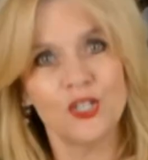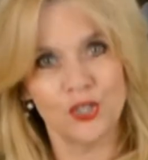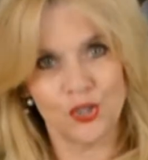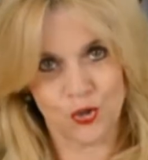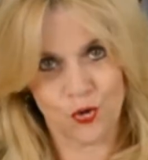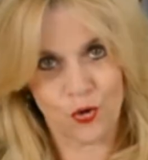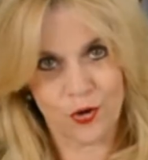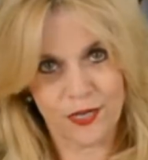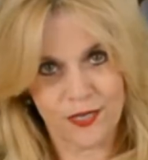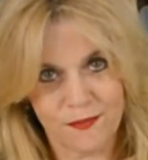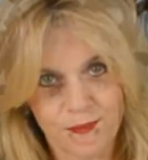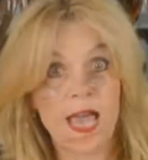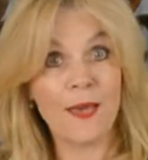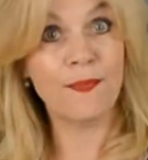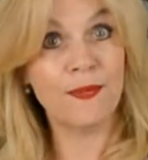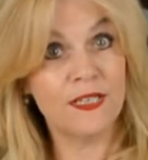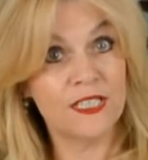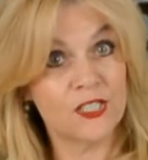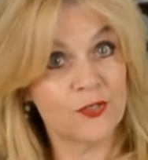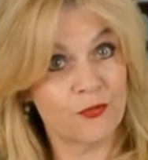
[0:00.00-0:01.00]
Joy.
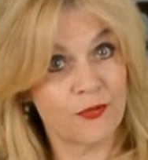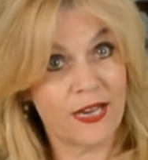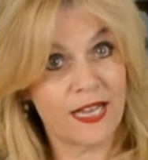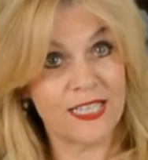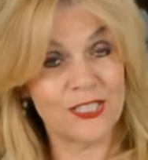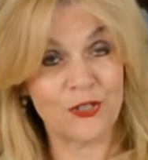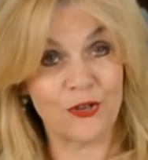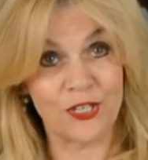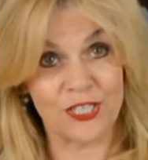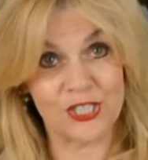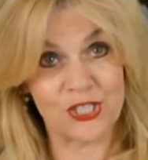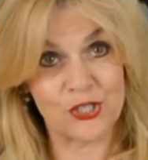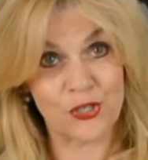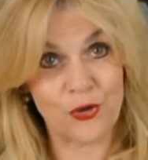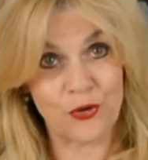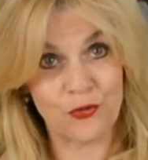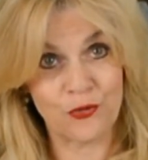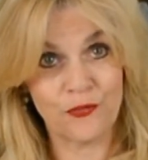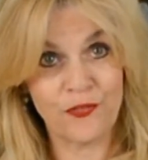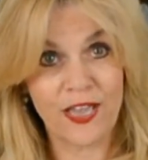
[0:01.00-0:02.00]
Happiness relies on
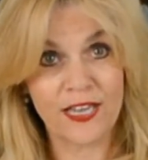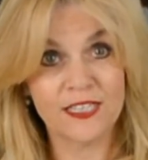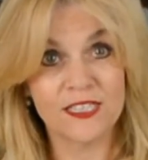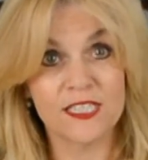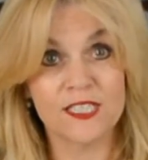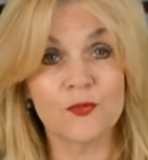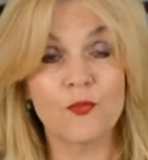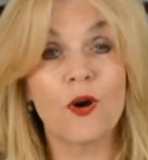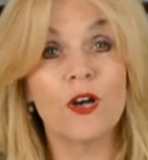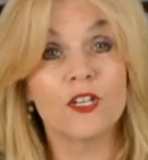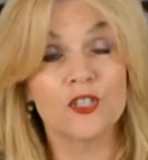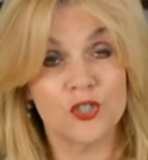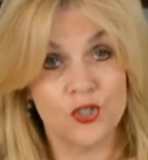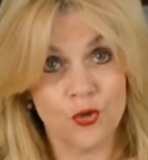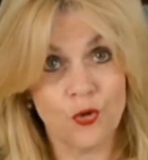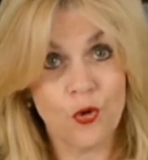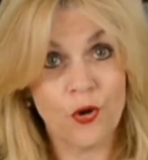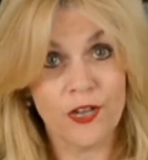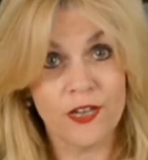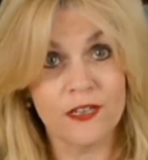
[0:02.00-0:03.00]
external factors, while
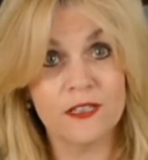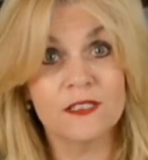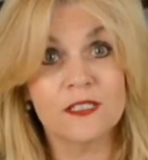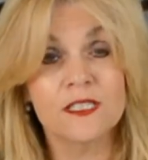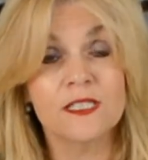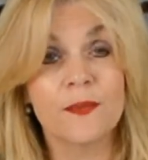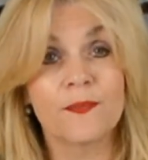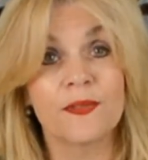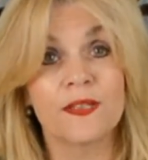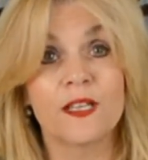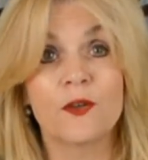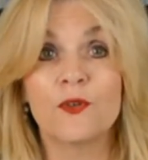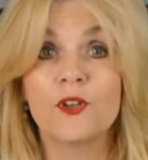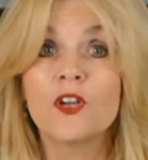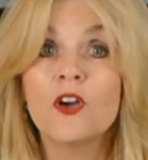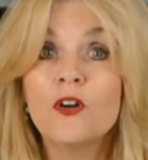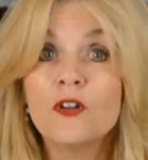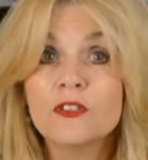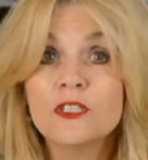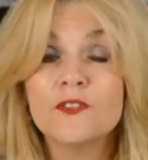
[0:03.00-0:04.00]
joy is something that we
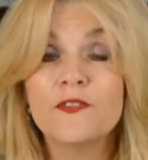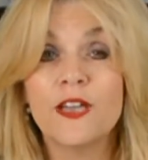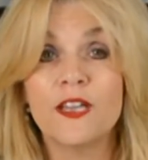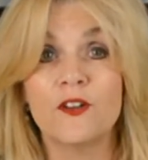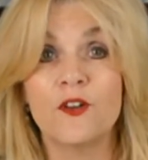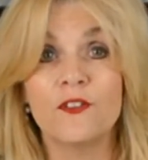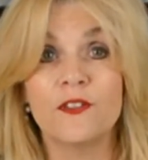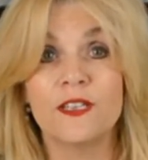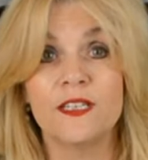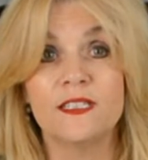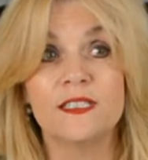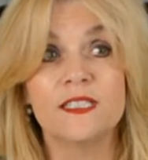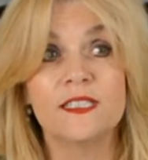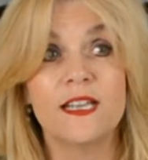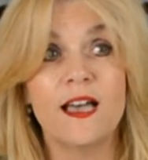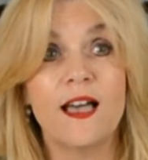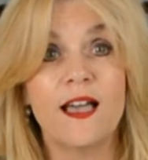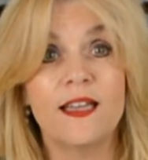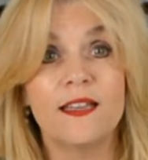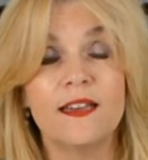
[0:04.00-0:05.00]
cultivate on the
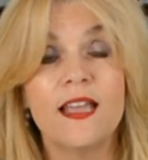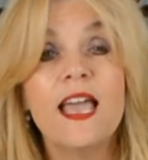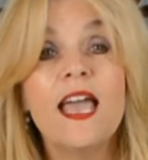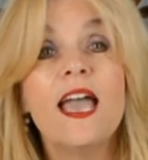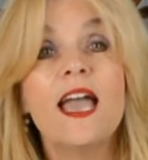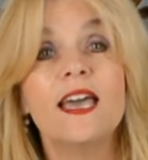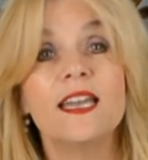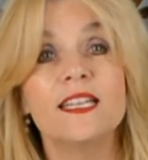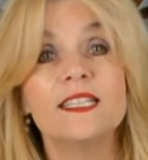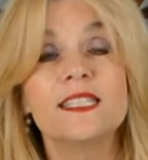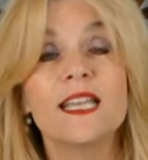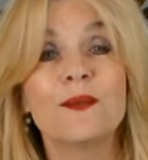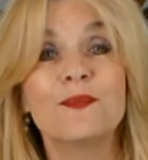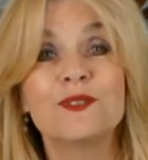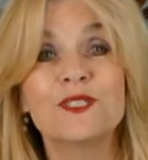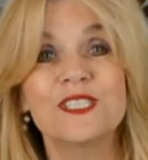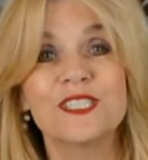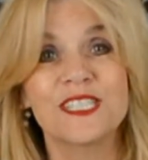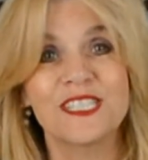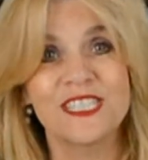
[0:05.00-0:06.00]
inside, and it's
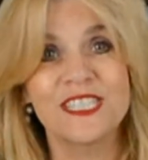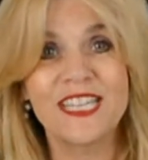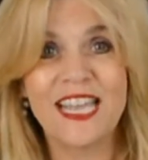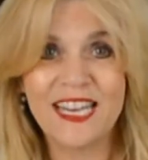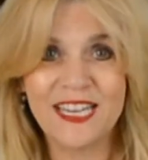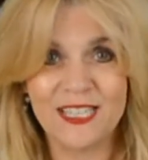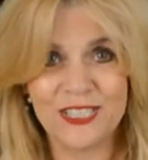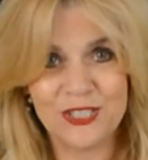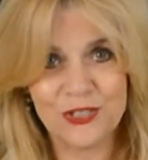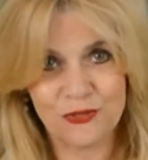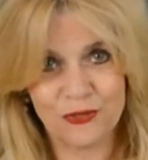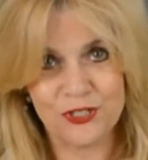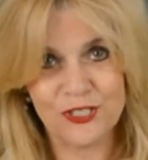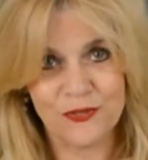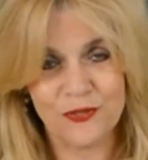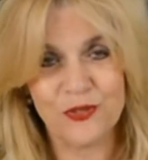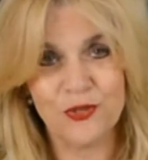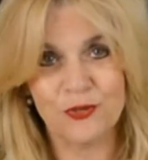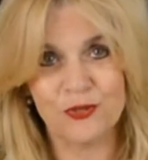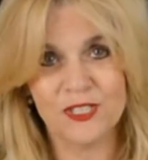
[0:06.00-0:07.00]
able to sustain us through
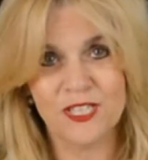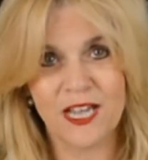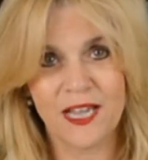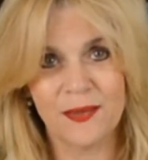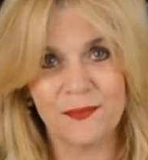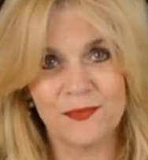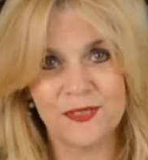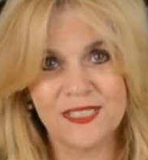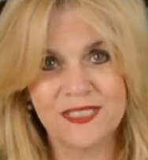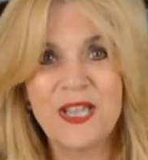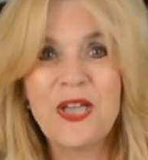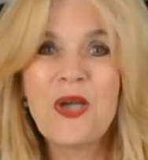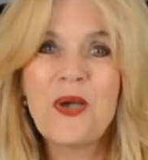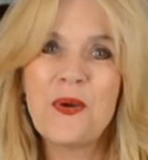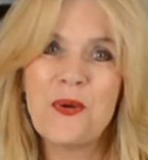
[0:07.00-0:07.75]
difficult times.